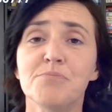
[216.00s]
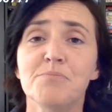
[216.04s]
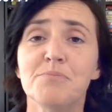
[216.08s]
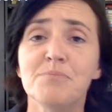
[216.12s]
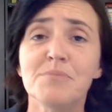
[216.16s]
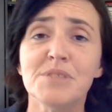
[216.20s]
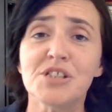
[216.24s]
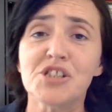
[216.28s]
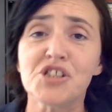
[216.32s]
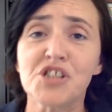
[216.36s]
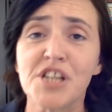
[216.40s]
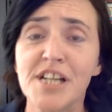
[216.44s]

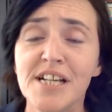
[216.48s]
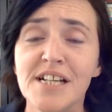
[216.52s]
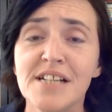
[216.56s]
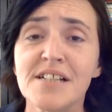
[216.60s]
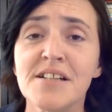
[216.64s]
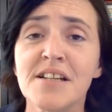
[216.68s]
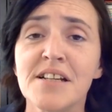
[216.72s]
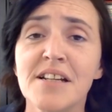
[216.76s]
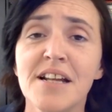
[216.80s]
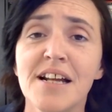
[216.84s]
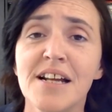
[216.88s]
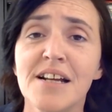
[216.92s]

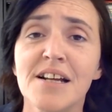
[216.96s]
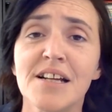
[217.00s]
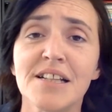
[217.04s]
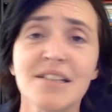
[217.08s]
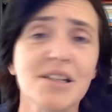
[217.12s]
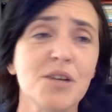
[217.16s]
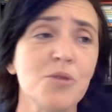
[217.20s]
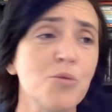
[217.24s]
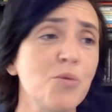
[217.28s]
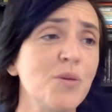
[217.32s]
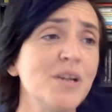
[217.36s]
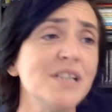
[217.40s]

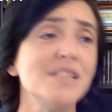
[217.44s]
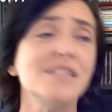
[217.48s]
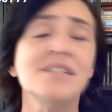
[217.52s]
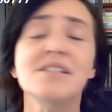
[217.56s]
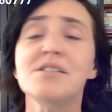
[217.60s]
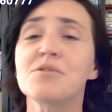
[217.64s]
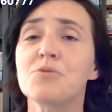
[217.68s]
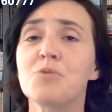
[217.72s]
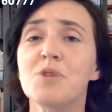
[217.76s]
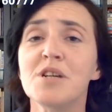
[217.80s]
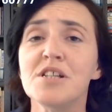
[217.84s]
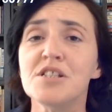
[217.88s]

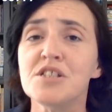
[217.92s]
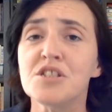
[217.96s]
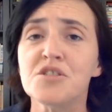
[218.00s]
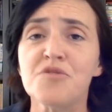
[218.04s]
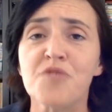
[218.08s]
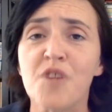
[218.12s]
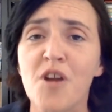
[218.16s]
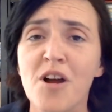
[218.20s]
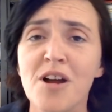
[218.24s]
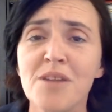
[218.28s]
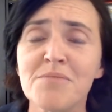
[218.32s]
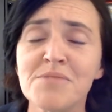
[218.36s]
wind
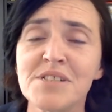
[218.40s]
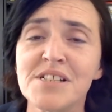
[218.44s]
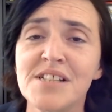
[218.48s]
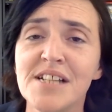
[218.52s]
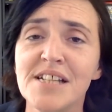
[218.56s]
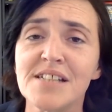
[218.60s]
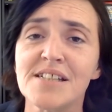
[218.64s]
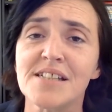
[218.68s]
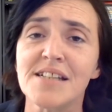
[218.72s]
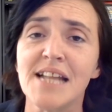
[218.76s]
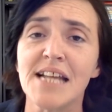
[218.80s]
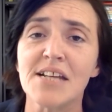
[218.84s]
farms
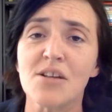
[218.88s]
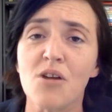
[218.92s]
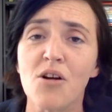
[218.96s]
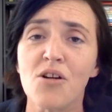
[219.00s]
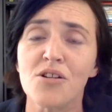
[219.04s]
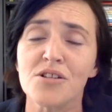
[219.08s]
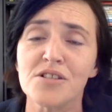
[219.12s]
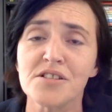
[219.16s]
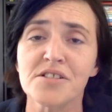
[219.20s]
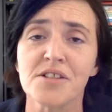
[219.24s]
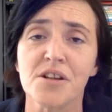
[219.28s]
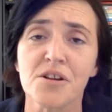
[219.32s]
that
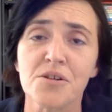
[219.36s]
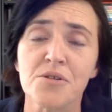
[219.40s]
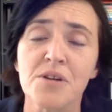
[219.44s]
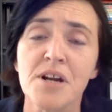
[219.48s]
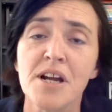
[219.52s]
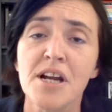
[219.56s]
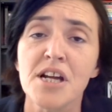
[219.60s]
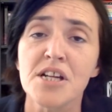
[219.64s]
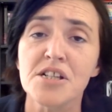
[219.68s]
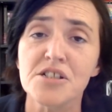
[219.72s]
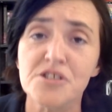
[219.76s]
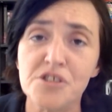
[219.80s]
also
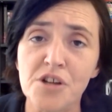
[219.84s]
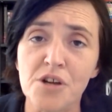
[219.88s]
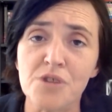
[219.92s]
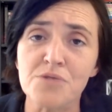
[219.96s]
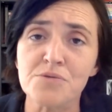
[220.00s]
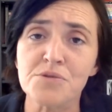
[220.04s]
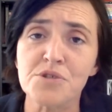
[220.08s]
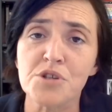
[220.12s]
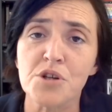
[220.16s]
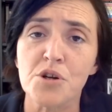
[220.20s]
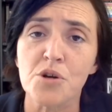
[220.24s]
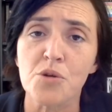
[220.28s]

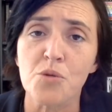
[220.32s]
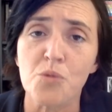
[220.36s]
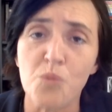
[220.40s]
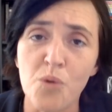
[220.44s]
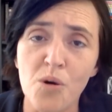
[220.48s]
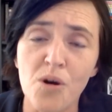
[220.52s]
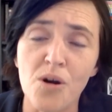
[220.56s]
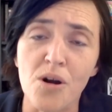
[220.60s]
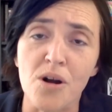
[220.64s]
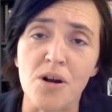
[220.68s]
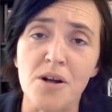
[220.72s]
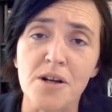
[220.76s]
don't
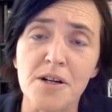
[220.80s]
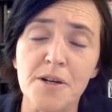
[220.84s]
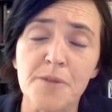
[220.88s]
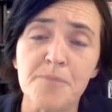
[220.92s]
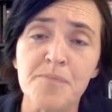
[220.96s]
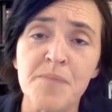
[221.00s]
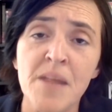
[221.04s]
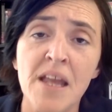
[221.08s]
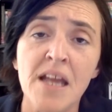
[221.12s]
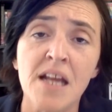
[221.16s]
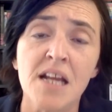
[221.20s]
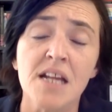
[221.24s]
work.
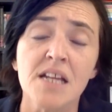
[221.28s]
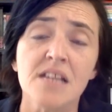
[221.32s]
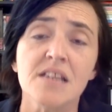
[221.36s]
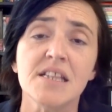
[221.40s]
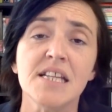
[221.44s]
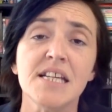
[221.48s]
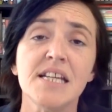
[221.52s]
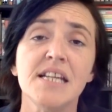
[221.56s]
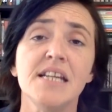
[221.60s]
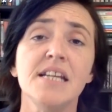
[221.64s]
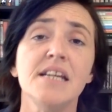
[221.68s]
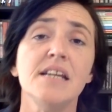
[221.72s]

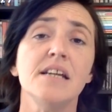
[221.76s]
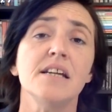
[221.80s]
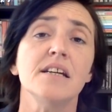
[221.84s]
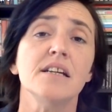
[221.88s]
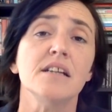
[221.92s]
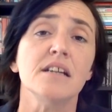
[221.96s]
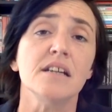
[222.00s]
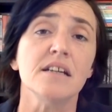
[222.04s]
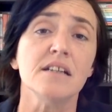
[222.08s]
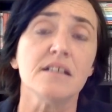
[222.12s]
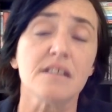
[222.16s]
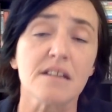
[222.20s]
The
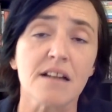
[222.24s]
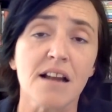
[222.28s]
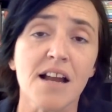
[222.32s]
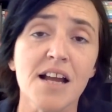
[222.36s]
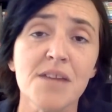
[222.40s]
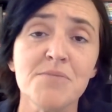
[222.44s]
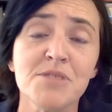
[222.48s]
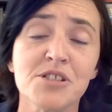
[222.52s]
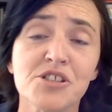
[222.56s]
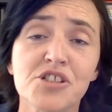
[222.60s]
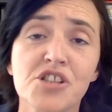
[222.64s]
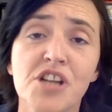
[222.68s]

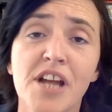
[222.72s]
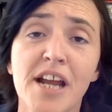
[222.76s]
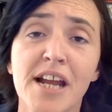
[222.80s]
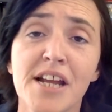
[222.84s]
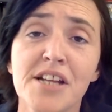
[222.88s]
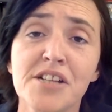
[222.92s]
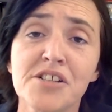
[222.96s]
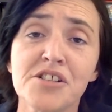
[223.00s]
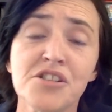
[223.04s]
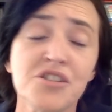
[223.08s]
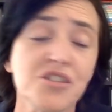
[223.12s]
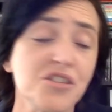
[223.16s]
climate
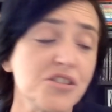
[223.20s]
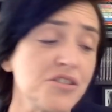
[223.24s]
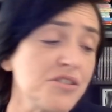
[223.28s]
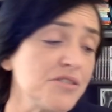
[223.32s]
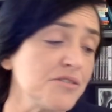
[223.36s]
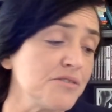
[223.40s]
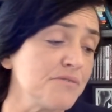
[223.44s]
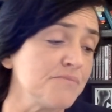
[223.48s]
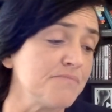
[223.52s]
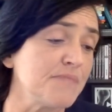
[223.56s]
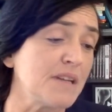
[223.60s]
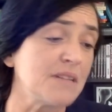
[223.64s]
change
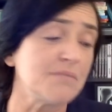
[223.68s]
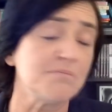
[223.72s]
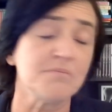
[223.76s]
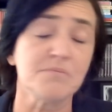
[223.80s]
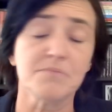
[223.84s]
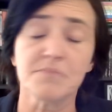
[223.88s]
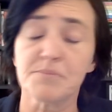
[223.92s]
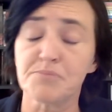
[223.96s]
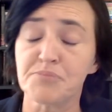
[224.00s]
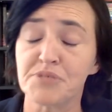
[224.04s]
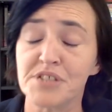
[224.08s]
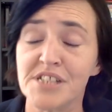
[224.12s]

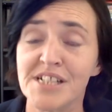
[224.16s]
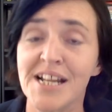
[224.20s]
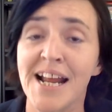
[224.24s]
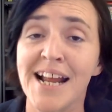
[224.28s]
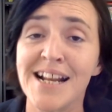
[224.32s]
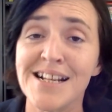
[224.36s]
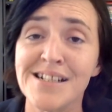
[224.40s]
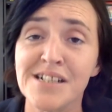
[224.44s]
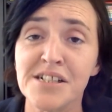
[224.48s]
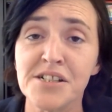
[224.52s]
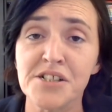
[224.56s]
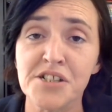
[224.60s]

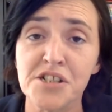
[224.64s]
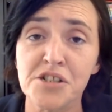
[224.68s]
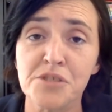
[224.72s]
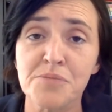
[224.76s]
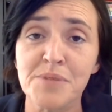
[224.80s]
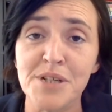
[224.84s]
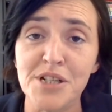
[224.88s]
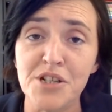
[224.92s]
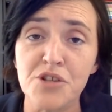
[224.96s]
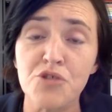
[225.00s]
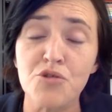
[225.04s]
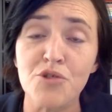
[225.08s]
pretending to
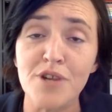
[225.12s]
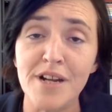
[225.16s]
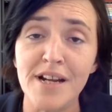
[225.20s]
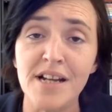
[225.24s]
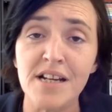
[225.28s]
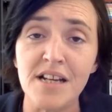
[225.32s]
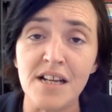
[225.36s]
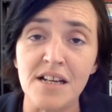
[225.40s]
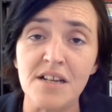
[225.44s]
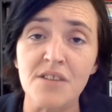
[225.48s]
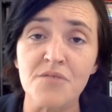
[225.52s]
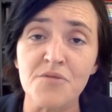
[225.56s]
be
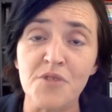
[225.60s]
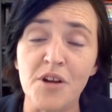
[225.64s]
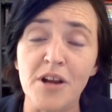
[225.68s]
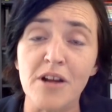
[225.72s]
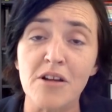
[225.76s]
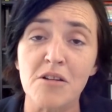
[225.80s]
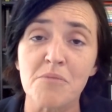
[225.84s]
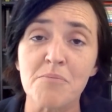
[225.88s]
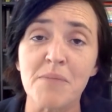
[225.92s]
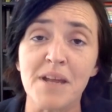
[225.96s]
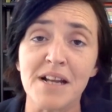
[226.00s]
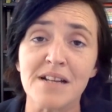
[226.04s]
green and
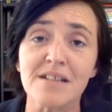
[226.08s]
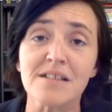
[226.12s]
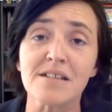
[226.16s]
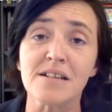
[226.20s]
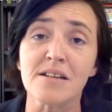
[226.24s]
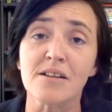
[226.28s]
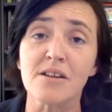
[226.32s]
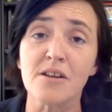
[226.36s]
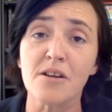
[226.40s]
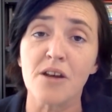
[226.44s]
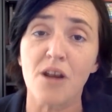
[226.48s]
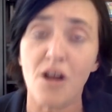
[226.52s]

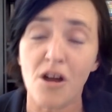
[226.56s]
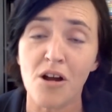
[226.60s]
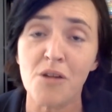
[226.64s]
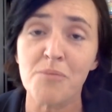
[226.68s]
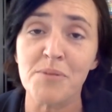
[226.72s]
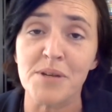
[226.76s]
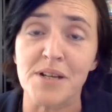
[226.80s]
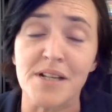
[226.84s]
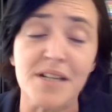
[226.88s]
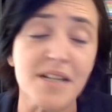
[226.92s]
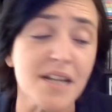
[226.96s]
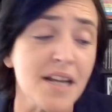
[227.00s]
environmental
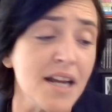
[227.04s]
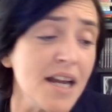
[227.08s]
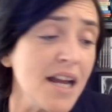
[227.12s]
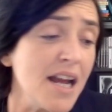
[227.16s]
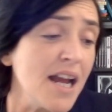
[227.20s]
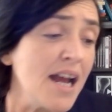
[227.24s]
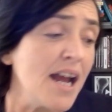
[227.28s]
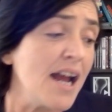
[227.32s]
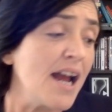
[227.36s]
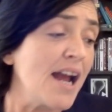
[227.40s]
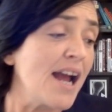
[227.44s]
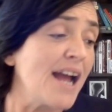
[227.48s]
lobby
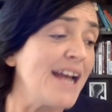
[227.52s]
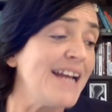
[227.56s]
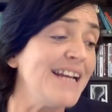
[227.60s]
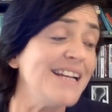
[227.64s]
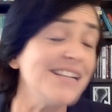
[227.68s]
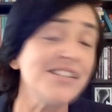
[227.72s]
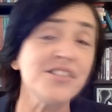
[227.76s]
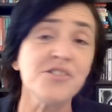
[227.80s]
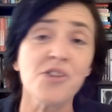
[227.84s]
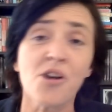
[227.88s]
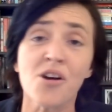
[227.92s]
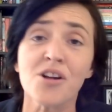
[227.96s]

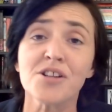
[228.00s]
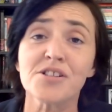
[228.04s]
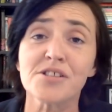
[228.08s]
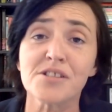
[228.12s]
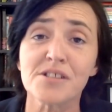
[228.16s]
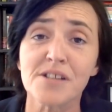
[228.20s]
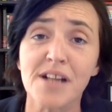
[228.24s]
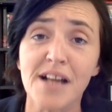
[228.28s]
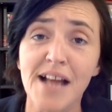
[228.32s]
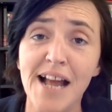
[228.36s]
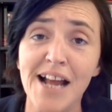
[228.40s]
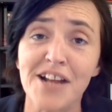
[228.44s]
is
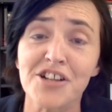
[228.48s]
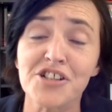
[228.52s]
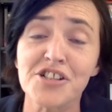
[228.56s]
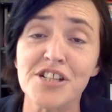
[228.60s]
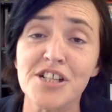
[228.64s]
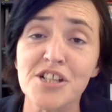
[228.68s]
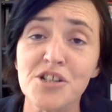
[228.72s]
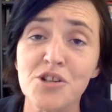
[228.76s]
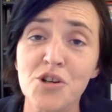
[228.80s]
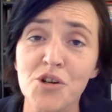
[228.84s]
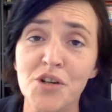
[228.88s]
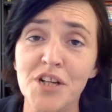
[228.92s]
not
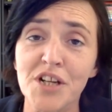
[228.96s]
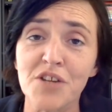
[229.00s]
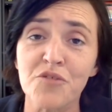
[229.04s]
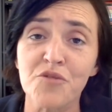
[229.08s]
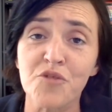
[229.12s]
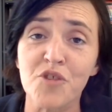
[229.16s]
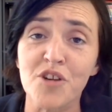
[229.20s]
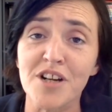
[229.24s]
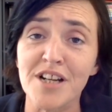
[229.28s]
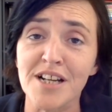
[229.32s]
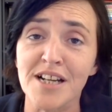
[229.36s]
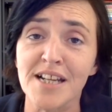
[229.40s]
actually looking
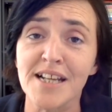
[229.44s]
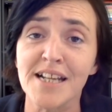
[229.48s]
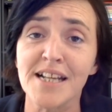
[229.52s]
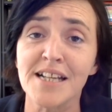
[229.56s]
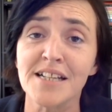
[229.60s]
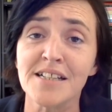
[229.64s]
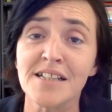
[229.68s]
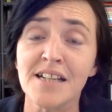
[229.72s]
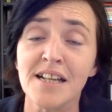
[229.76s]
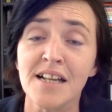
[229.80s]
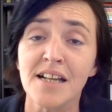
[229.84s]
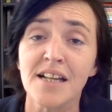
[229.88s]
for
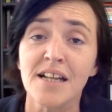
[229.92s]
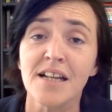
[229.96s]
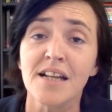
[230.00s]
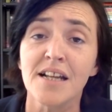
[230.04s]
clean